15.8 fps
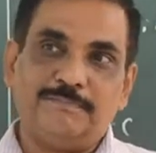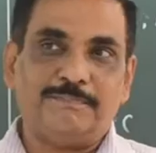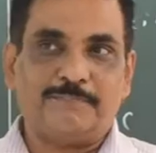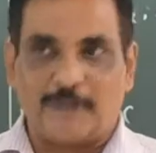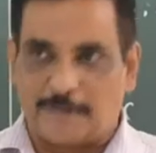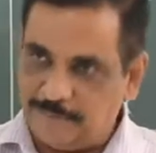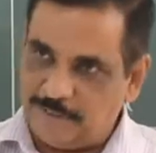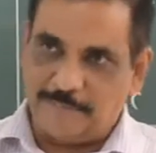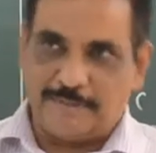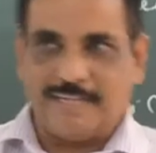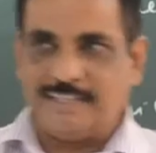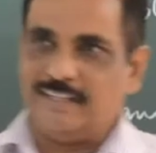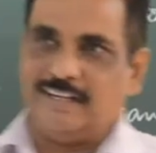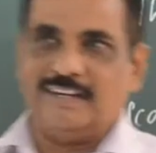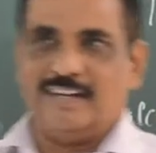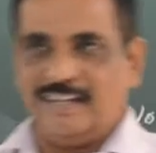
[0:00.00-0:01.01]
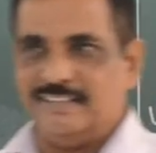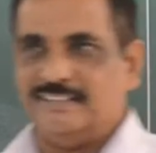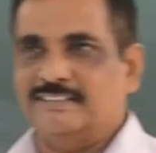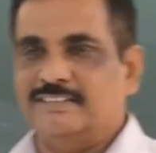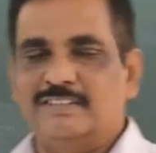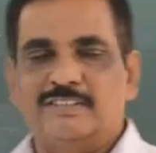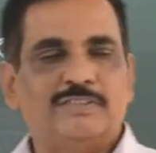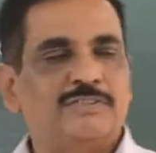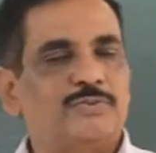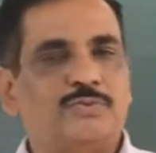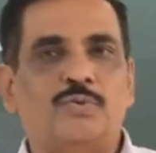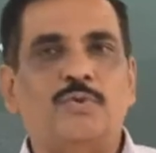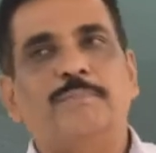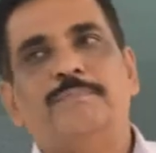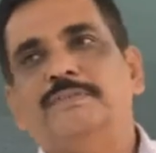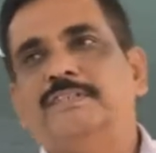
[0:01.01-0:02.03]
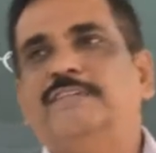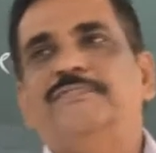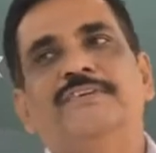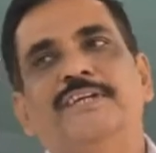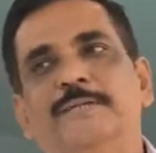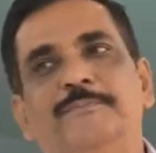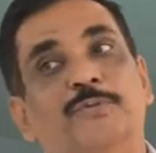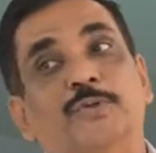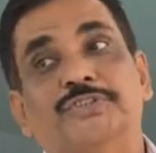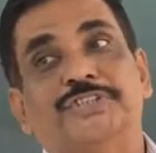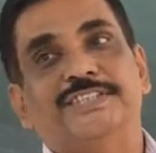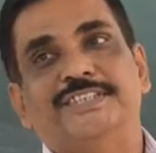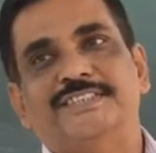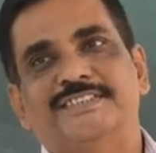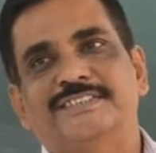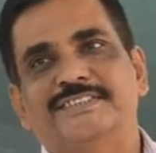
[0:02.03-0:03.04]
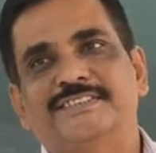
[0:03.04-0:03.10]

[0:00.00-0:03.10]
from the mantle through different processes.